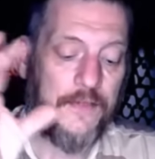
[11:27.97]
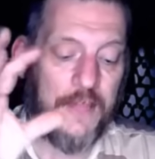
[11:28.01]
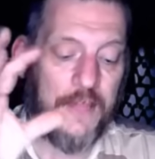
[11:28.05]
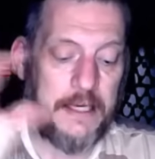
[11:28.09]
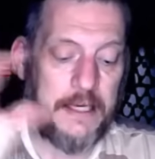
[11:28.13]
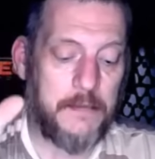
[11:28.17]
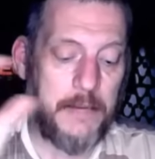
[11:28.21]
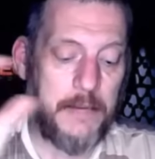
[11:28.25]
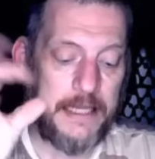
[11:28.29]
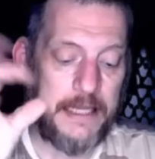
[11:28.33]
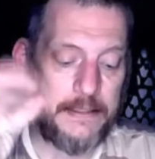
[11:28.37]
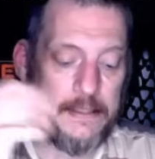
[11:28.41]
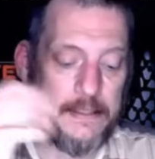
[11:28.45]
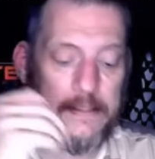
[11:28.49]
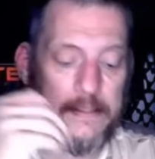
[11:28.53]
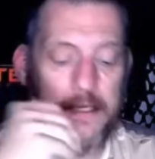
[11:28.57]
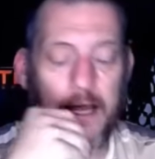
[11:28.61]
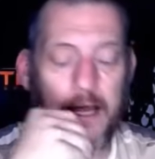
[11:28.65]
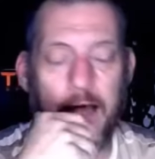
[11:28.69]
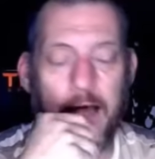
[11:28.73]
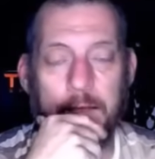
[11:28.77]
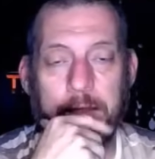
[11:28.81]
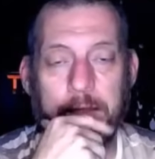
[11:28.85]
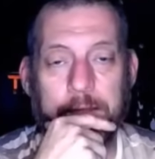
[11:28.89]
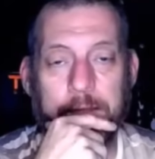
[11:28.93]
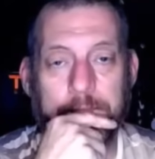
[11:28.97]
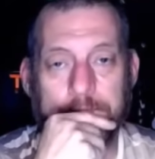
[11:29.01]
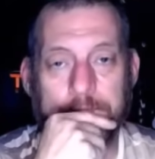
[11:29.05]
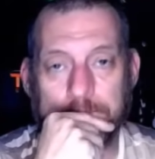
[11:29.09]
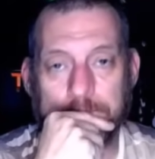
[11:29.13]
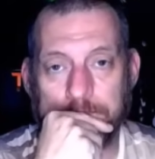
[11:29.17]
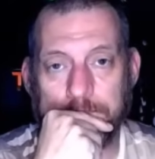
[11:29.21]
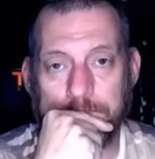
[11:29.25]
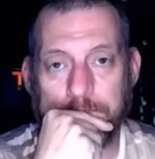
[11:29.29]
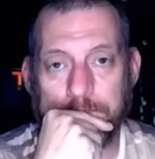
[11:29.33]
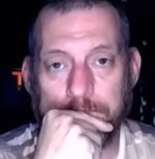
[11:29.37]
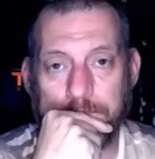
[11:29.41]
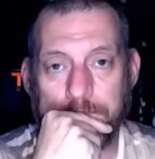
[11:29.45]
Think about the timing.
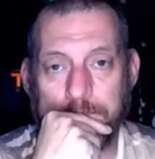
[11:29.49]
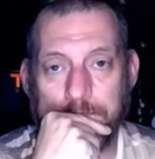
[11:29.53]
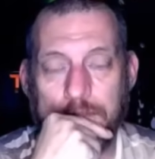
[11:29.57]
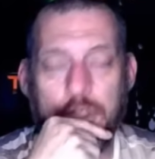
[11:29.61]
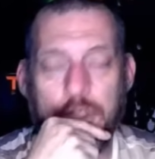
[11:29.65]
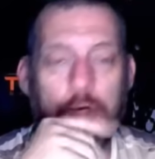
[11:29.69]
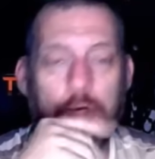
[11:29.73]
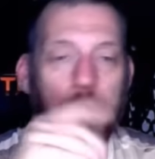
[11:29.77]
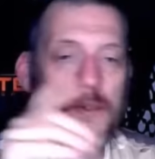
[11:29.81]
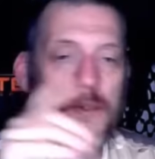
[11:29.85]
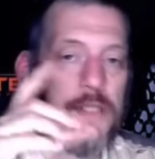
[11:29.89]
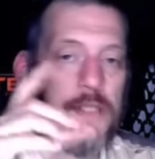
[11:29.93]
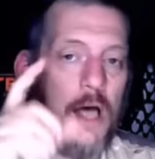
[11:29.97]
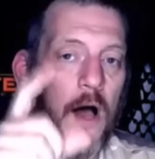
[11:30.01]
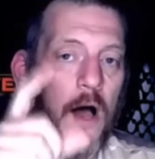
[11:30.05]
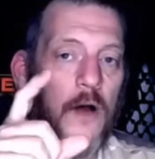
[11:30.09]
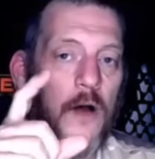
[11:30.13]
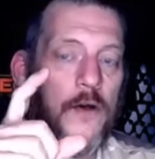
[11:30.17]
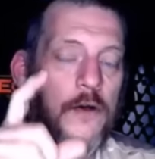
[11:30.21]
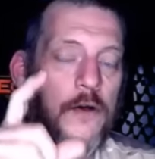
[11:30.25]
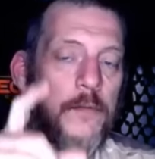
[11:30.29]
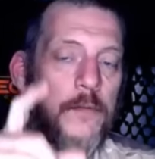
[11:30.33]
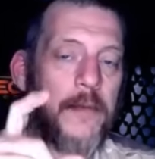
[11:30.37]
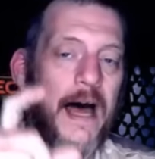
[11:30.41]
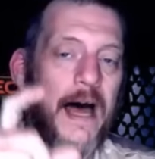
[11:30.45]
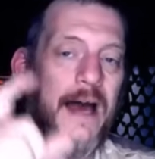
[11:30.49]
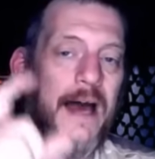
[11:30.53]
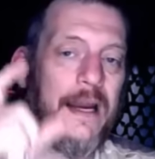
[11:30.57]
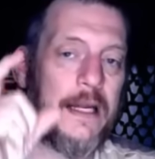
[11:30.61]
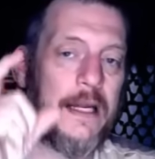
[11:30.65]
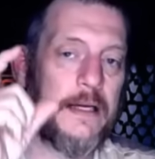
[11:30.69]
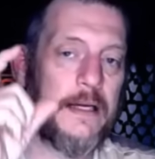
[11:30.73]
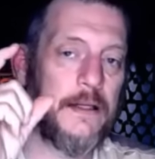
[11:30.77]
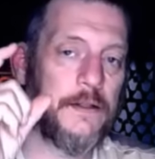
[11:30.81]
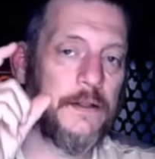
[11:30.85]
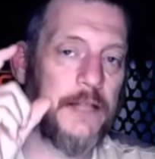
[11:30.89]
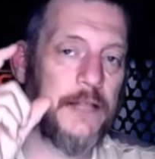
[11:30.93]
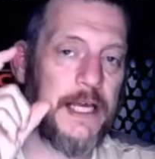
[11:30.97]
You're talking about
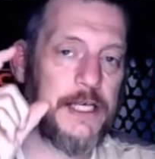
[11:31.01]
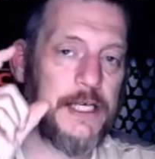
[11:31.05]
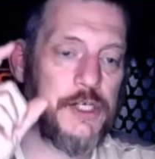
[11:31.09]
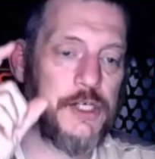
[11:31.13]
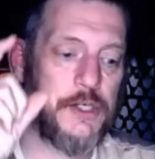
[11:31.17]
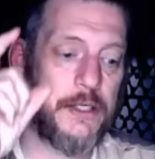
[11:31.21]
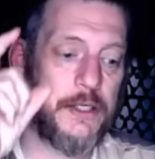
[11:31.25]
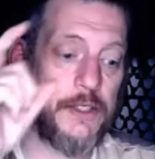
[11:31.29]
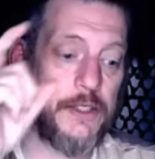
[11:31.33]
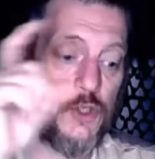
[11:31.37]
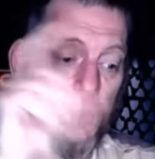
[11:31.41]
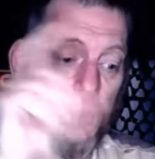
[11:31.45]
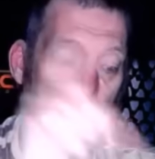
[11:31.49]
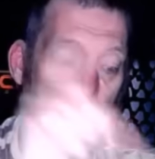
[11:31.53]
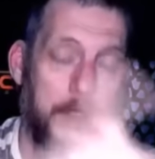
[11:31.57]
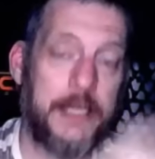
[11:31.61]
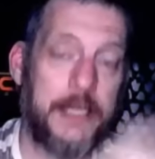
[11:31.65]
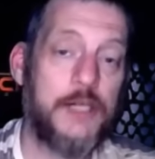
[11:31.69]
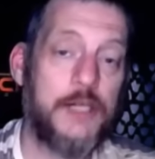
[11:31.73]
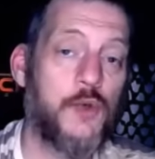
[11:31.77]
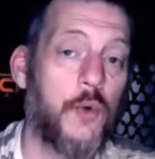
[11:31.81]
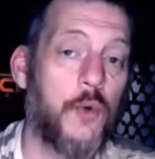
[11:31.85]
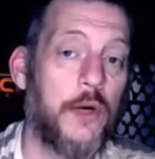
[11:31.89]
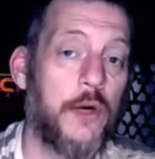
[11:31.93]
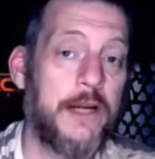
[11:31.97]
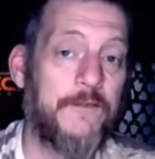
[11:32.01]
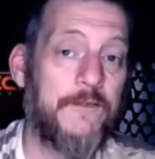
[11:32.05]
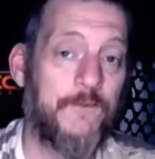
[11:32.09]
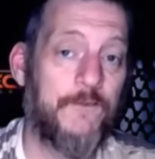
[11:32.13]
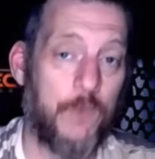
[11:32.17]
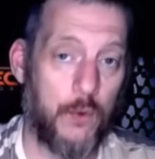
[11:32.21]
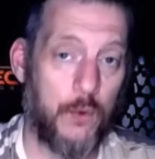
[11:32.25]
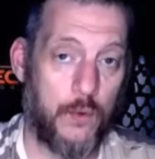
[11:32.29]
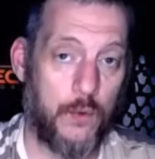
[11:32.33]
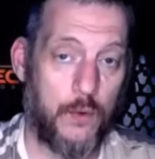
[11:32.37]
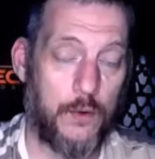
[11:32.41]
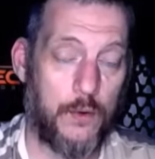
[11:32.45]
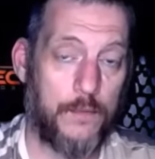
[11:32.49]
an election in
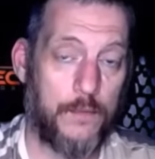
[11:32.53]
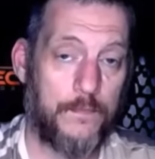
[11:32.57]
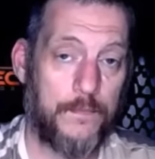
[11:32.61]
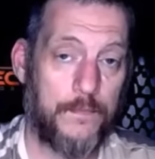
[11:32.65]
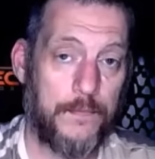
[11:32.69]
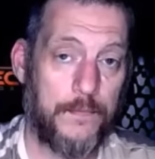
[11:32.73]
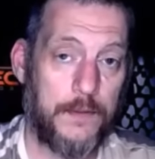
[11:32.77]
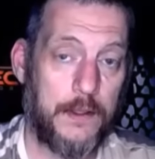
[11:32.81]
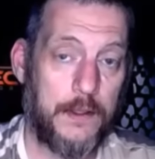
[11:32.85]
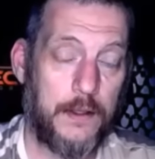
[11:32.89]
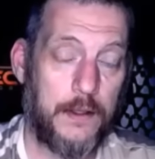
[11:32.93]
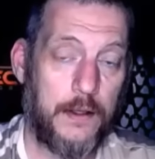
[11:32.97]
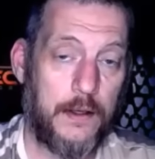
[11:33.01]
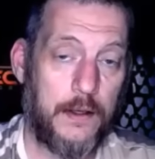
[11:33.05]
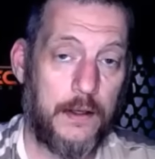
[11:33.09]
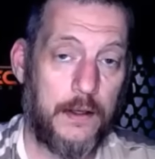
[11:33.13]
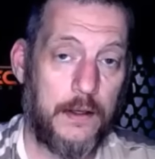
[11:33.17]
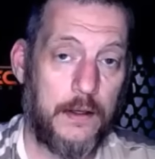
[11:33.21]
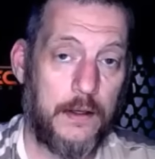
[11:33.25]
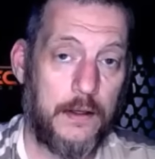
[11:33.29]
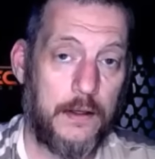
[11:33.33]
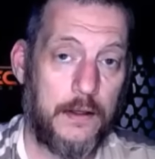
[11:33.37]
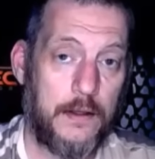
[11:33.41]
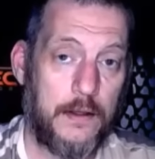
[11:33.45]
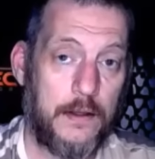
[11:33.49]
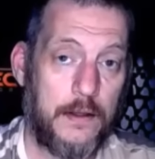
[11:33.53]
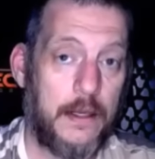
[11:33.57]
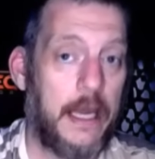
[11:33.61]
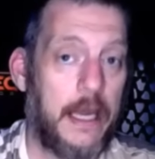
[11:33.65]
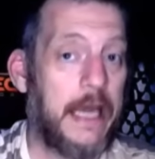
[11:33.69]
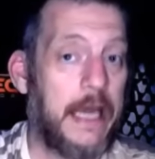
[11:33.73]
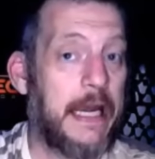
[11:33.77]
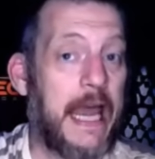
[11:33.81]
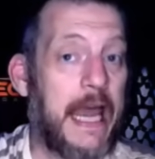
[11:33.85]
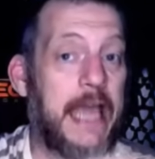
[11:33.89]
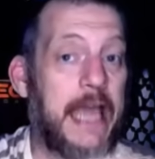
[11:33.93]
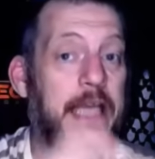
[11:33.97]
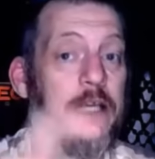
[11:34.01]
2024,
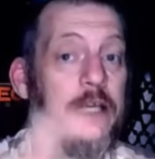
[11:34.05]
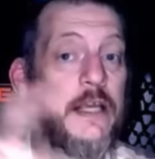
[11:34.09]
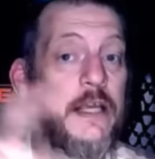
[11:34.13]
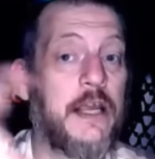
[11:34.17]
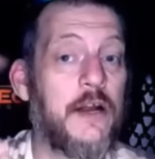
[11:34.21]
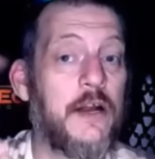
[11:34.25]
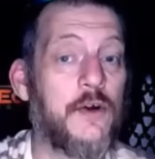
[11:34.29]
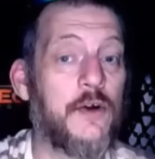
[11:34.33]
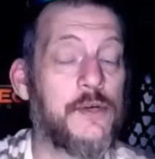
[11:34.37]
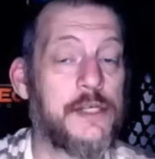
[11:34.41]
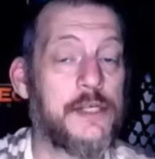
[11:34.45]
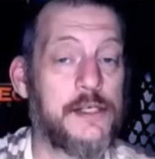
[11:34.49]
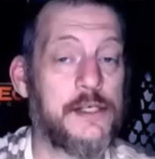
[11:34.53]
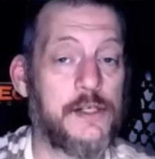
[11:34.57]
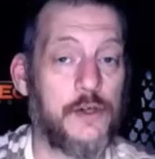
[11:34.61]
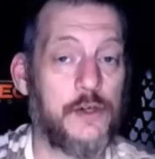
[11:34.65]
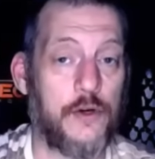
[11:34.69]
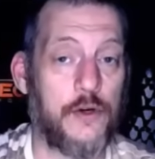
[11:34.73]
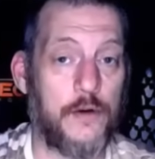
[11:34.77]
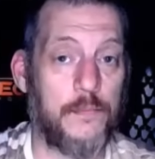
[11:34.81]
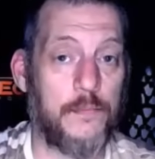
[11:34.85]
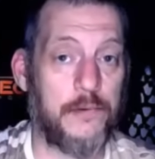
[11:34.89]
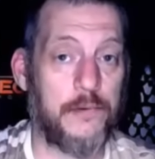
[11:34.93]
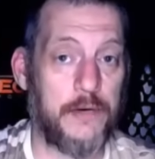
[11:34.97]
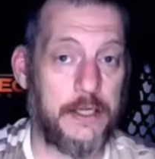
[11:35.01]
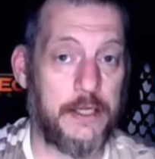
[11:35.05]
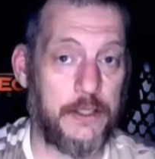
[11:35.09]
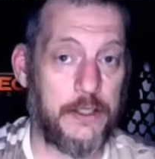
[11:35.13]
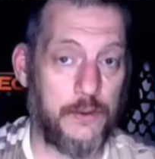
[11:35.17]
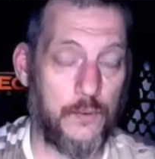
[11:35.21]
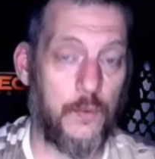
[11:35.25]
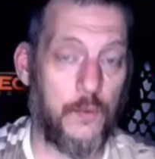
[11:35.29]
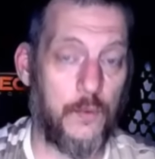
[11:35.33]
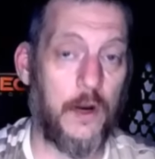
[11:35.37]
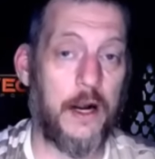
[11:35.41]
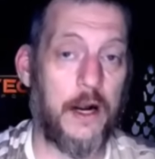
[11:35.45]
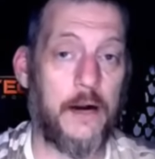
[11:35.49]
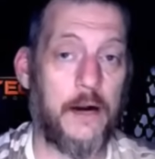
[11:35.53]
and 8 years is going to bring
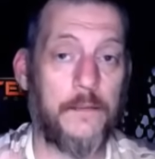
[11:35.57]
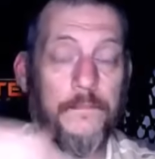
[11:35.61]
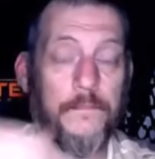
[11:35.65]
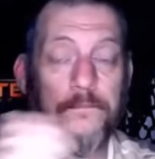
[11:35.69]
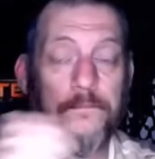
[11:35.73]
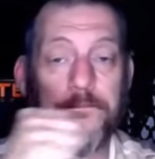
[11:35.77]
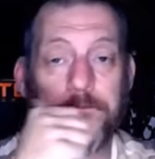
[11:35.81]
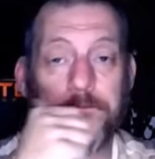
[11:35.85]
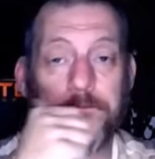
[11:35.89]
you where?